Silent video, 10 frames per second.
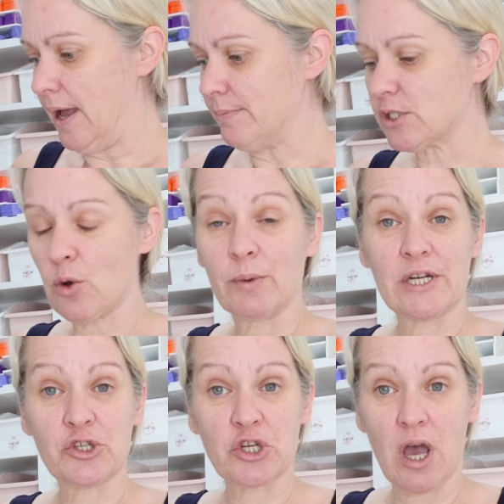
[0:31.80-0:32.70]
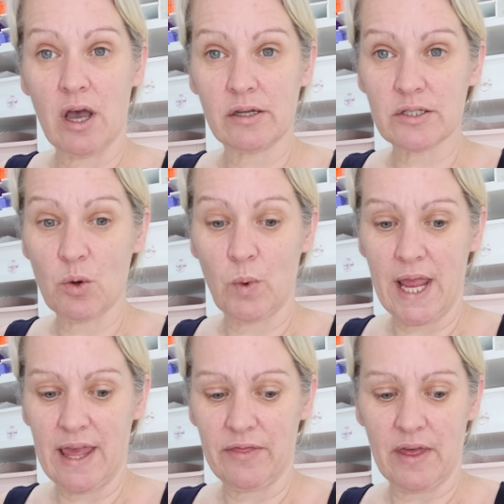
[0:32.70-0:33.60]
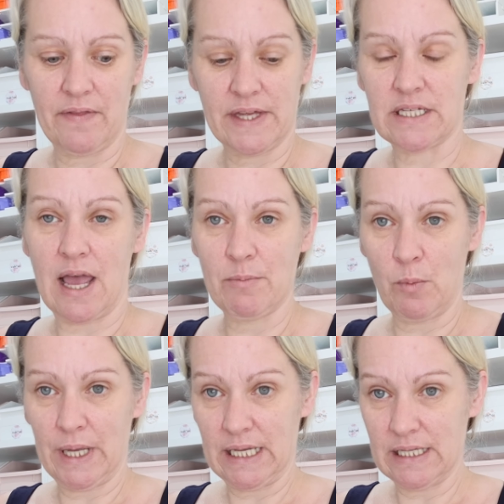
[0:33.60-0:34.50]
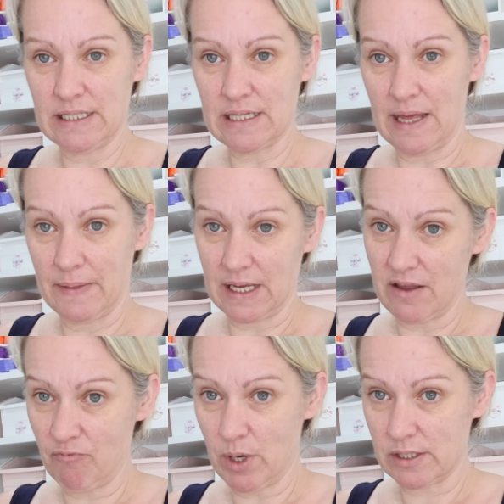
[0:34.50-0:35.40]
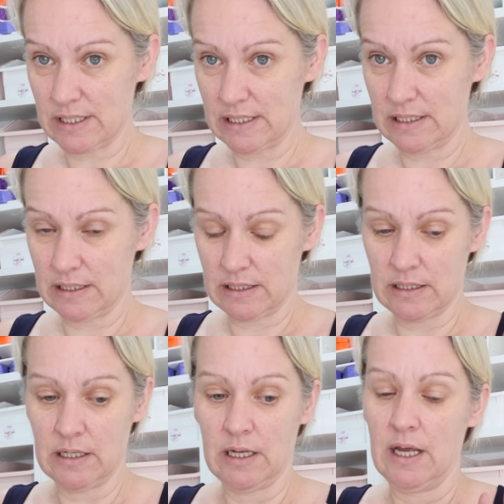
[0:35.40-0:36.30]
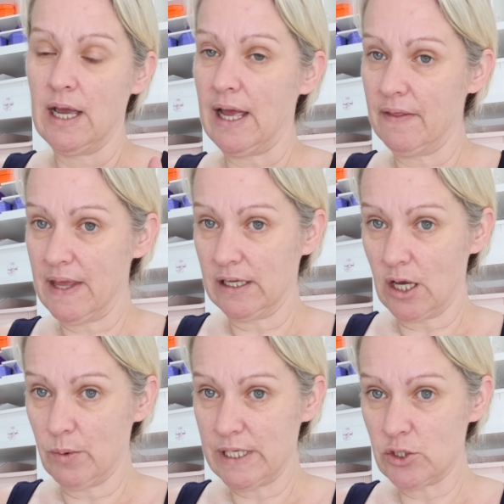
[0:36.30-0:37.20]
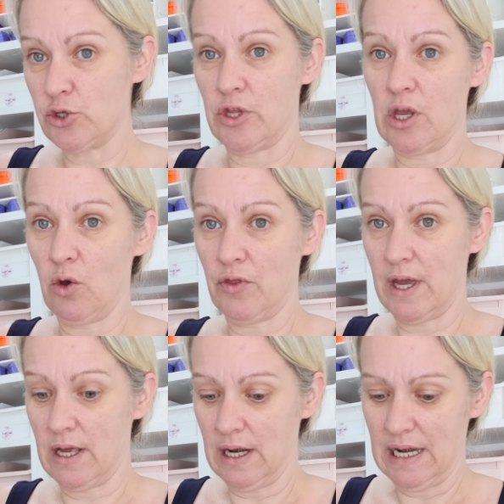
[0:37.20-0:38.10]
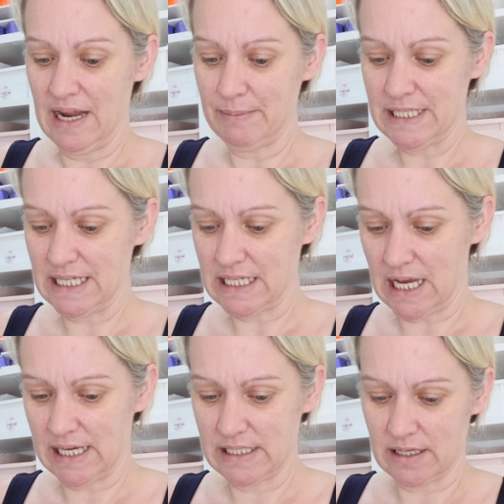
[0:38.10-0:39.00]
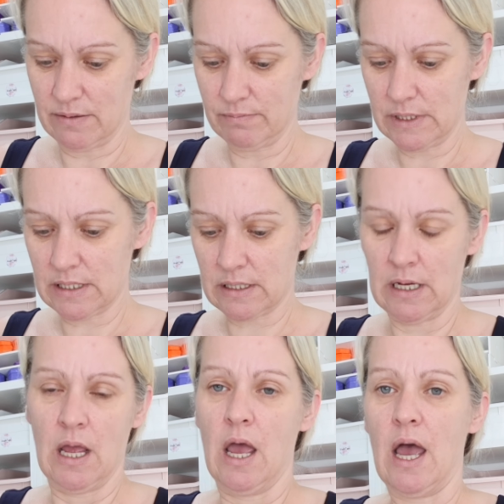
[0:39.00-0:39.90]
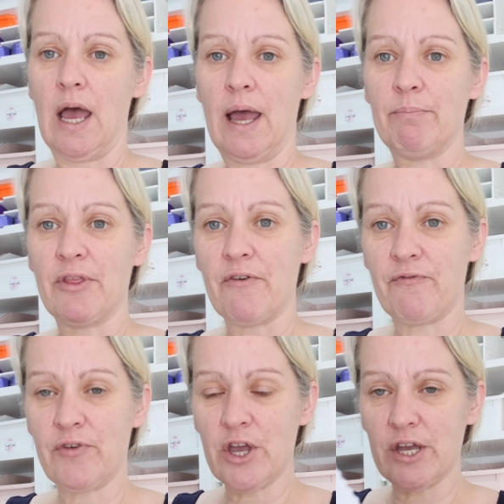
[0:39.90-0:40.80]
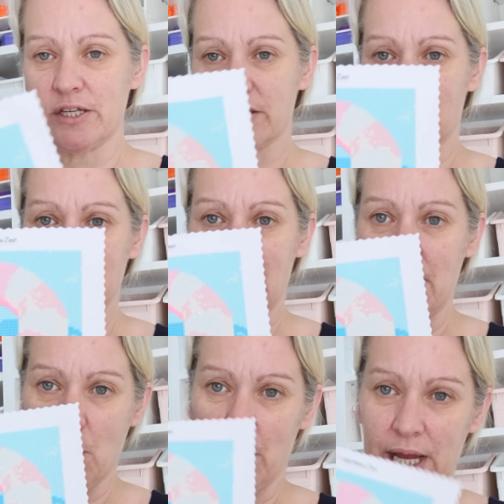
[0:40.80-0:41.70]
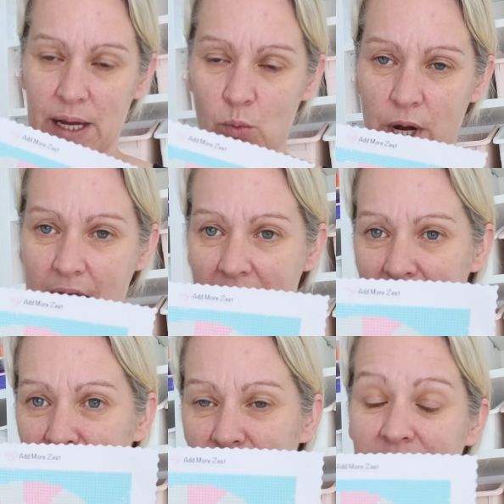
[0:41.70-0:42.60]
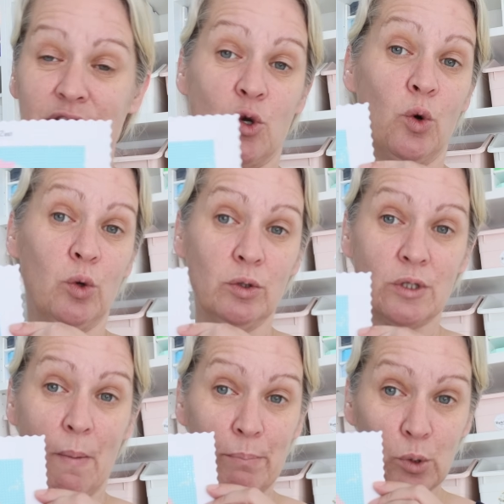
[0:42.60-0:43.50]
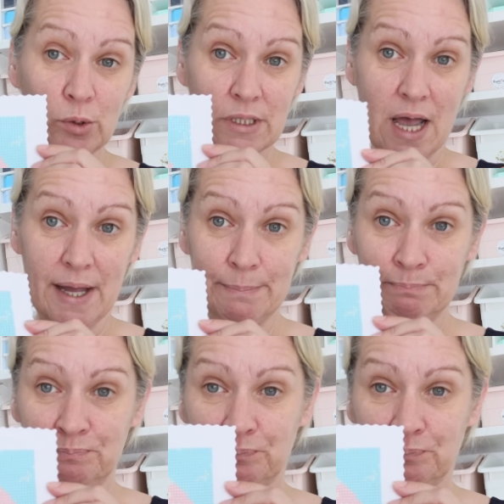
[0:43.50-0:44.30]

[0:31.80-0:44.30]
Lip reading: So I'm going to start with the diamond paintings and the gift boxes and then go into the other limited items. But the first diamond painting we have is called Pool Time,